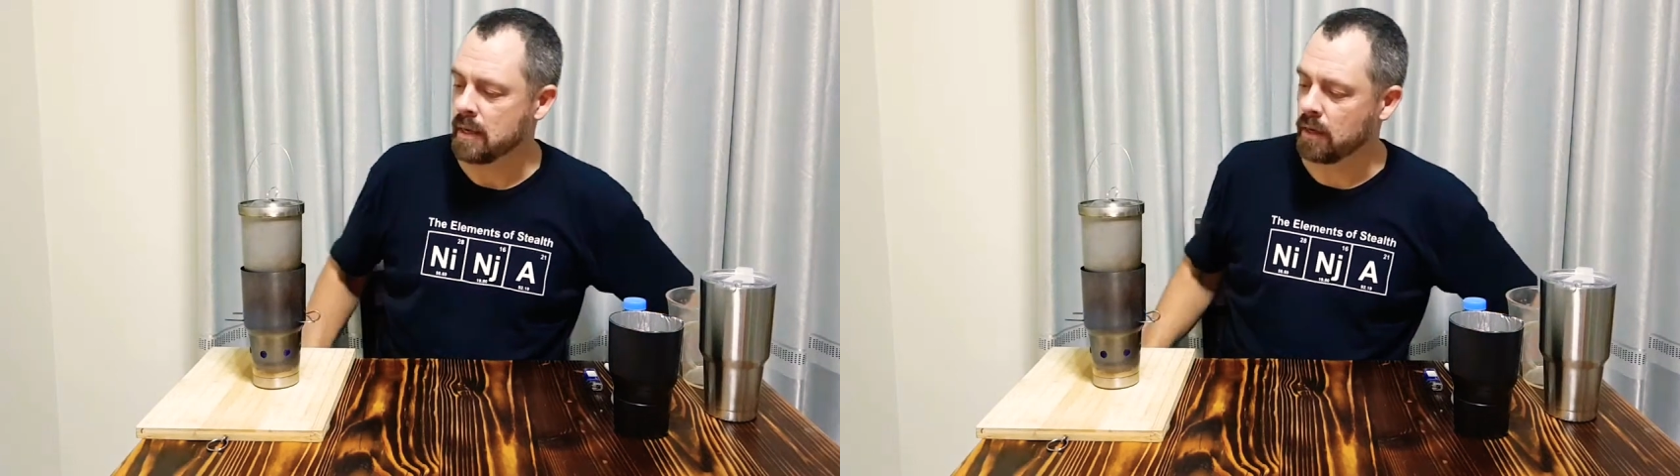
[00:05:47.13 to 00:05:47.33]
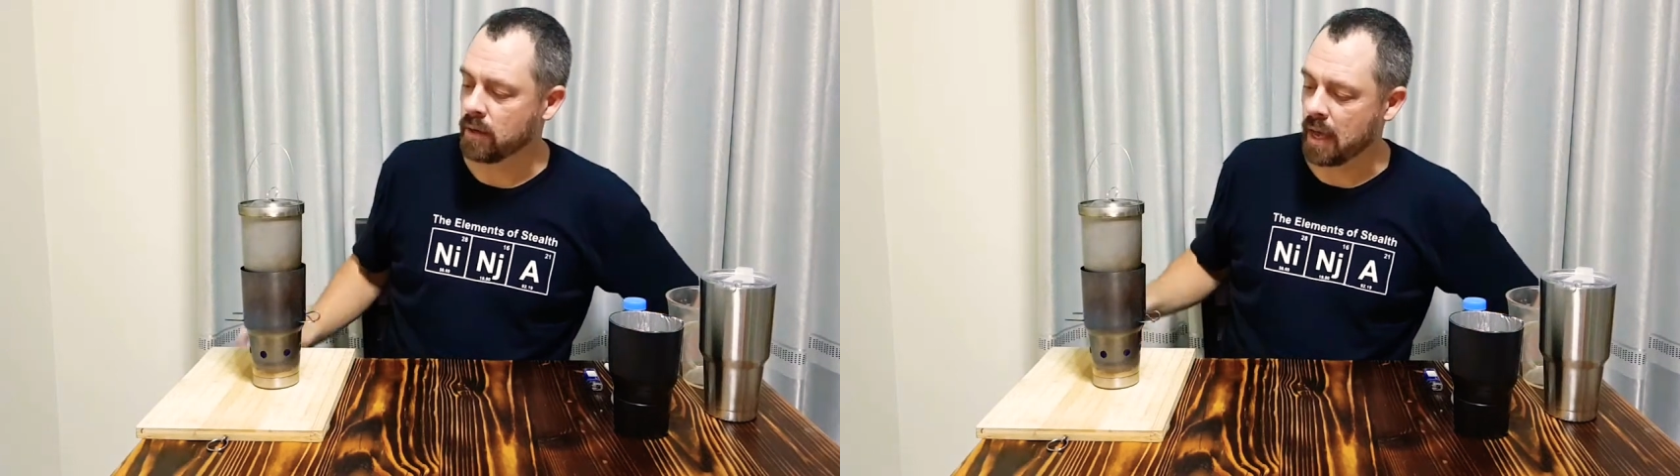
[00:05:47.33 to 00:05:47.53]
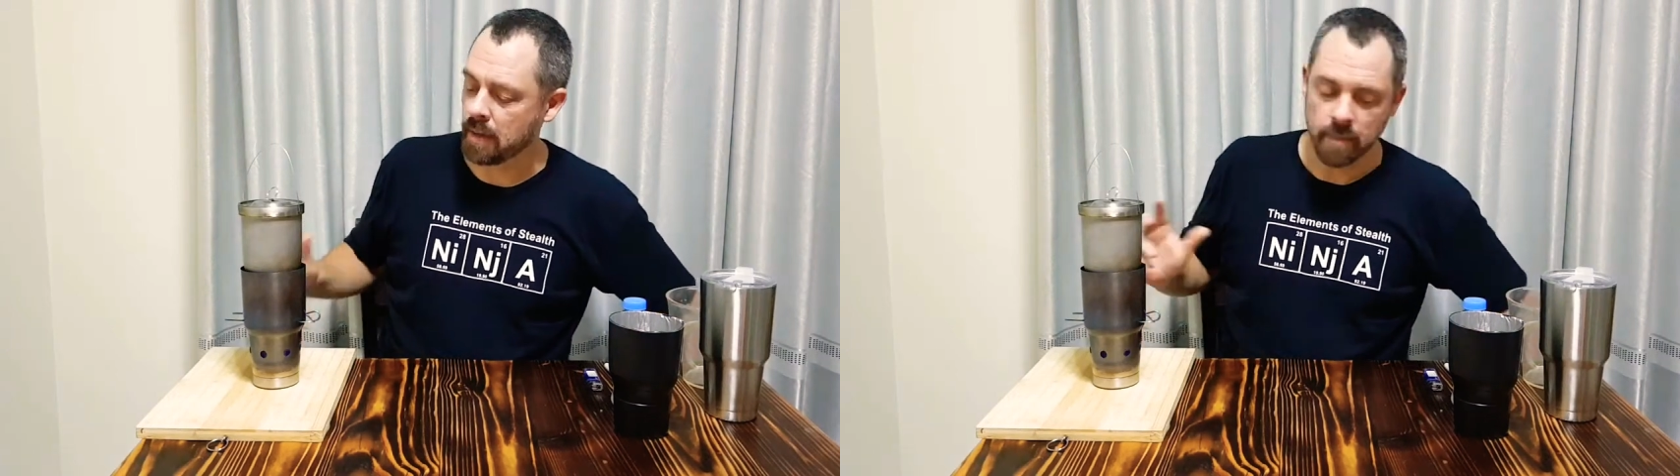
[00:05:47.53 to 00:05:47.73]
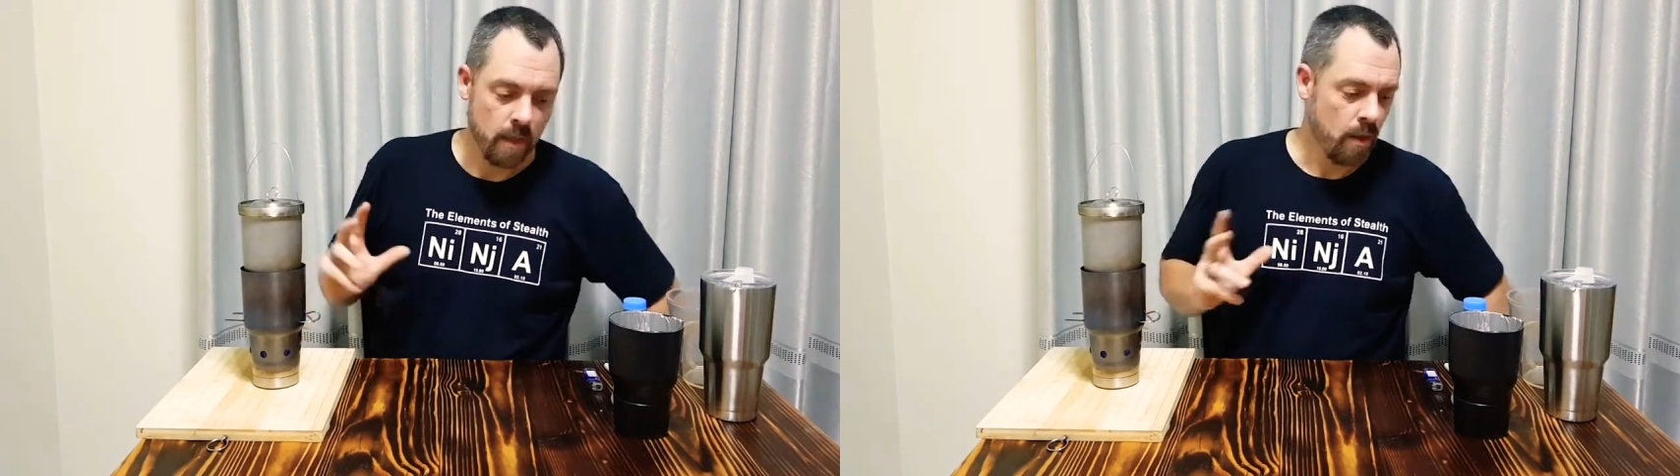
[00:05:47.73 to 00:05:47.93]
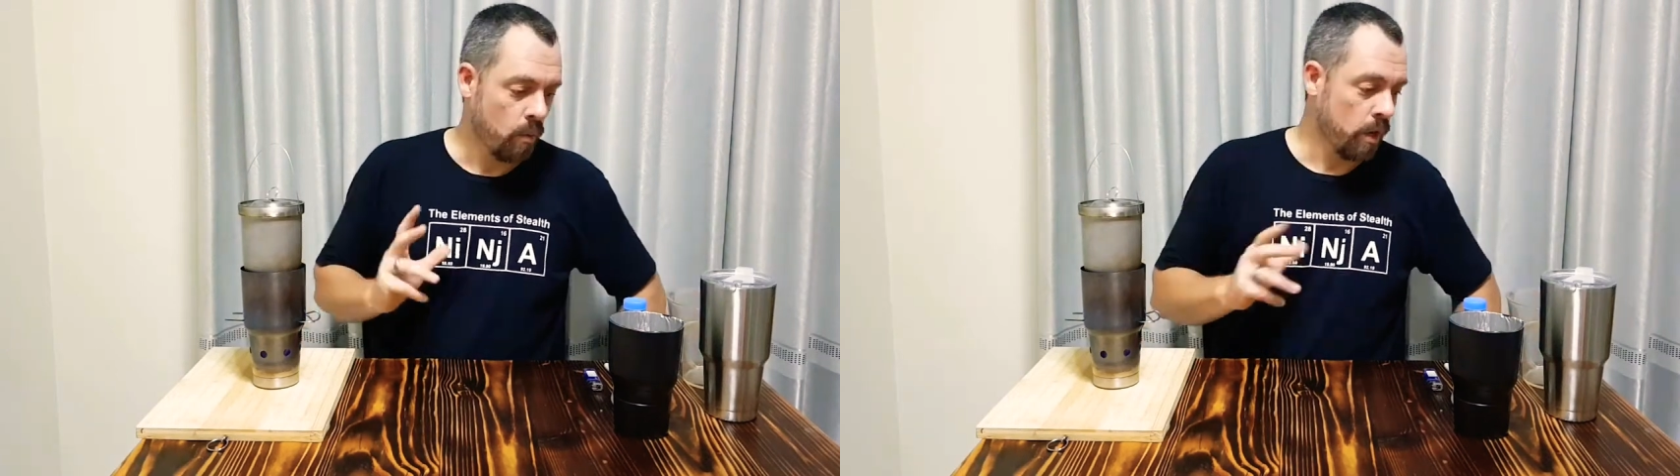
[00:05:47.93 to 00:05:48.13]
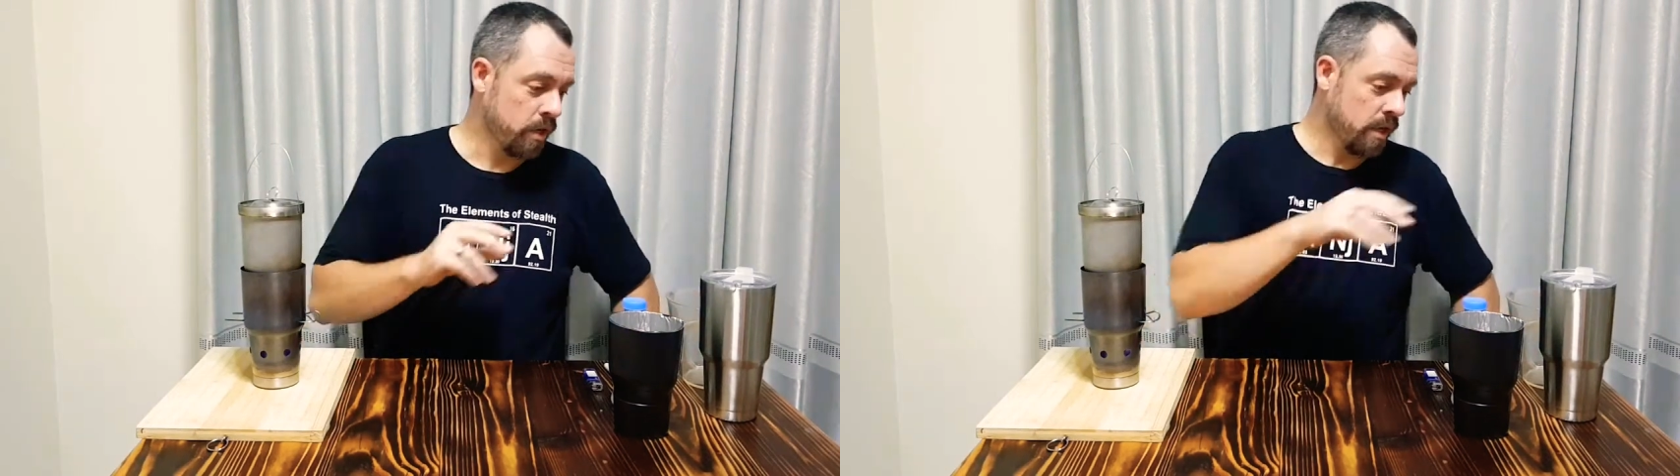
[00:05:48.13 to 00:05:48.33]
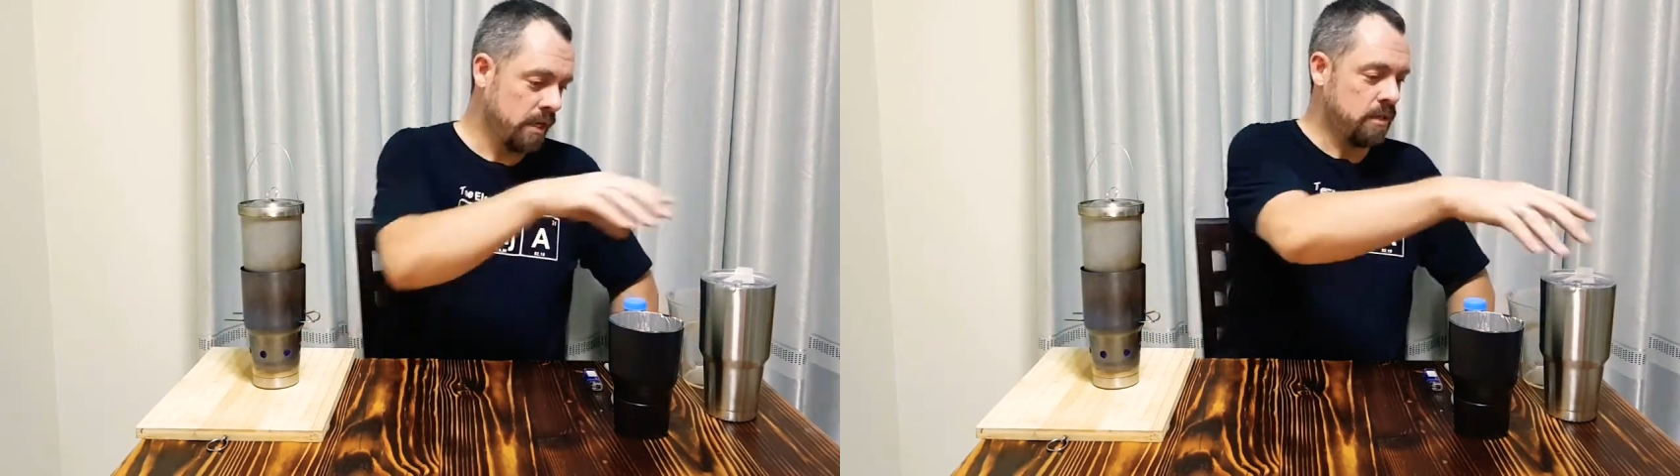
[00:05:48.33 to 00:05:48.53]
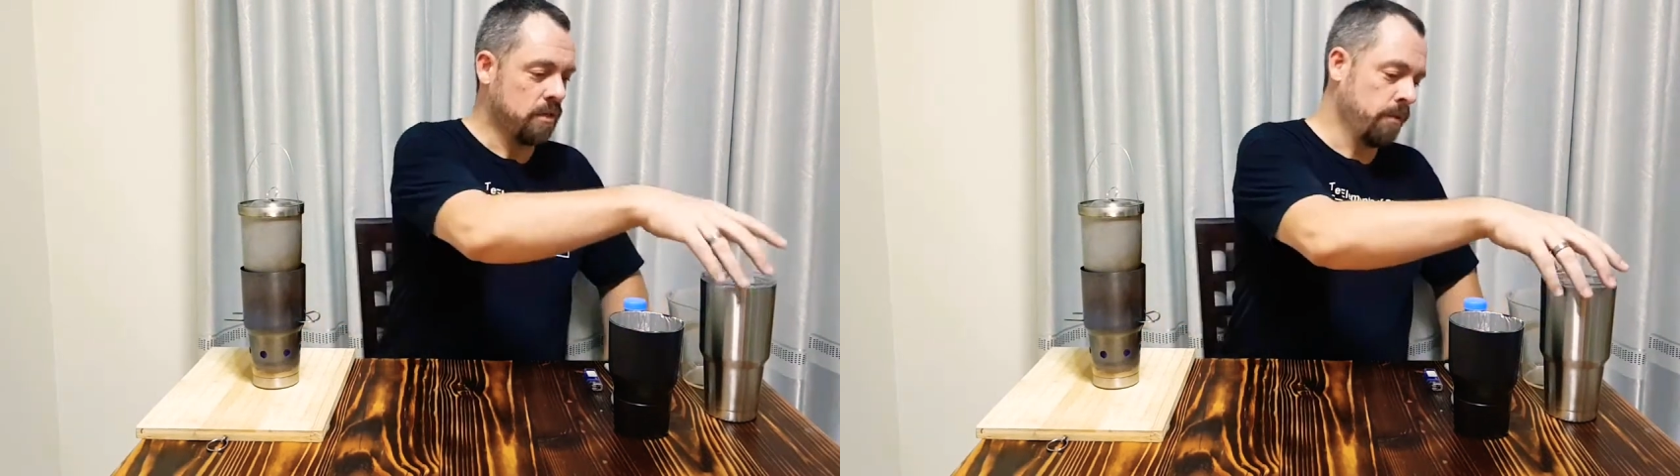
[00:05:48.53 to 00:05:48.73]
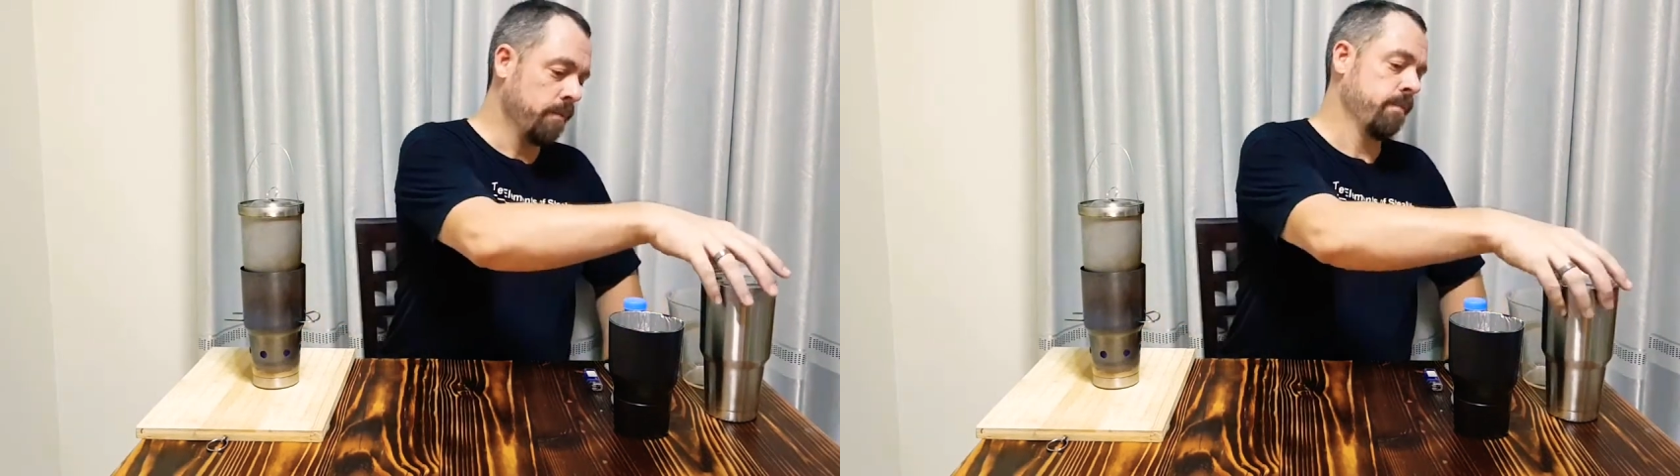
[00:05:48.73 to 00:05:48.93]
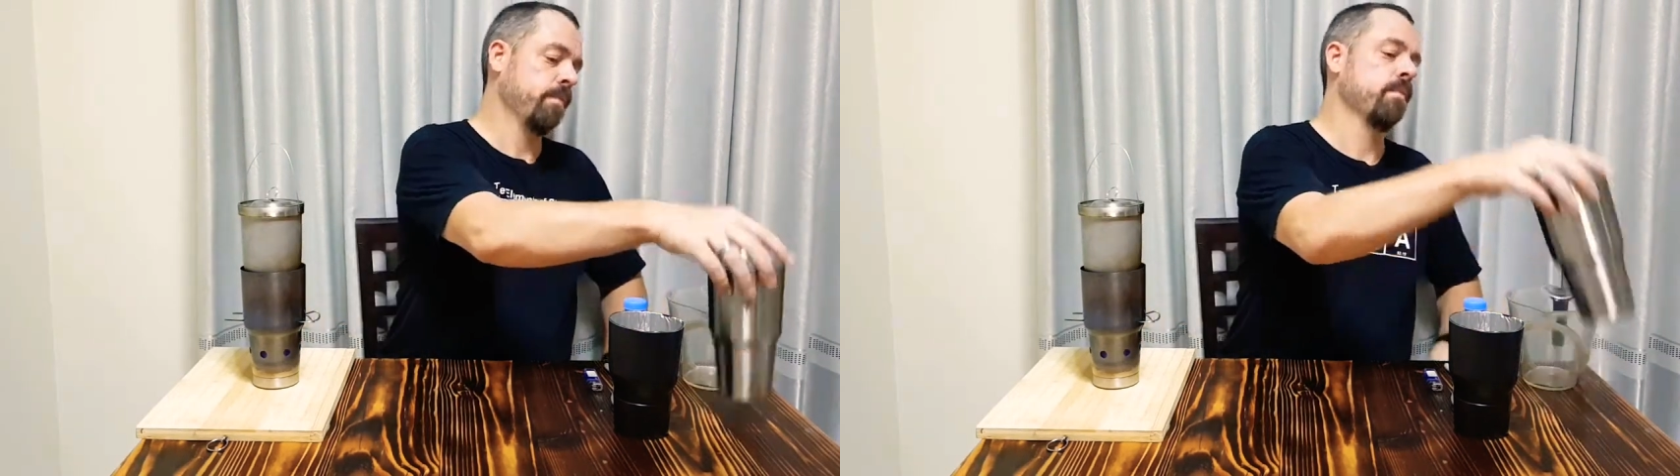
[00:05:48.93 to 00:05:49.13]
Okay, what you're gonna do,